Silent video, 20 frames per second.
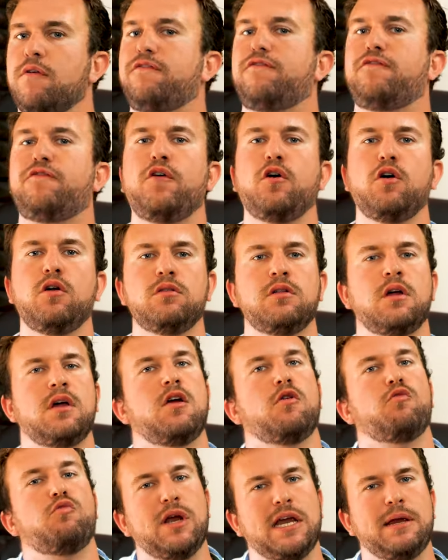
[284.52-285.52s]
a full
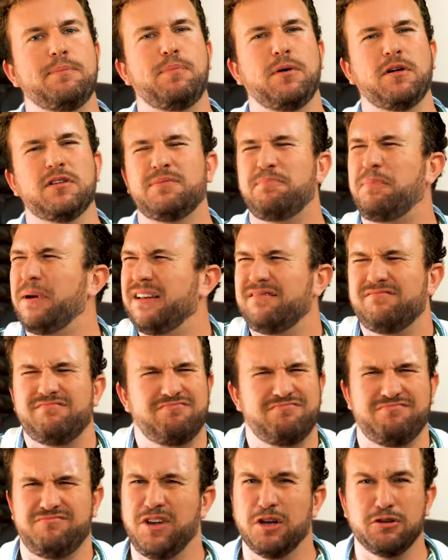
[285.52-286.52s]
rebuild, but
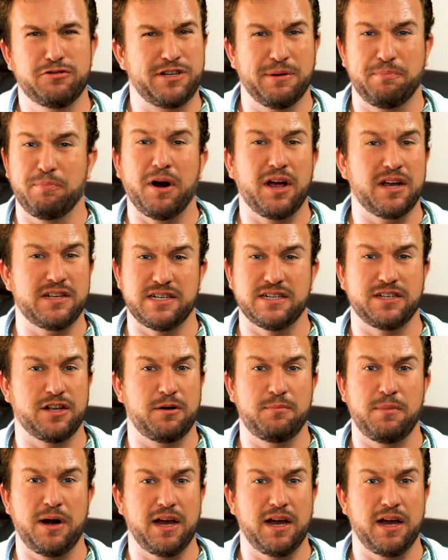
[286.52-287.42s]
no surprises on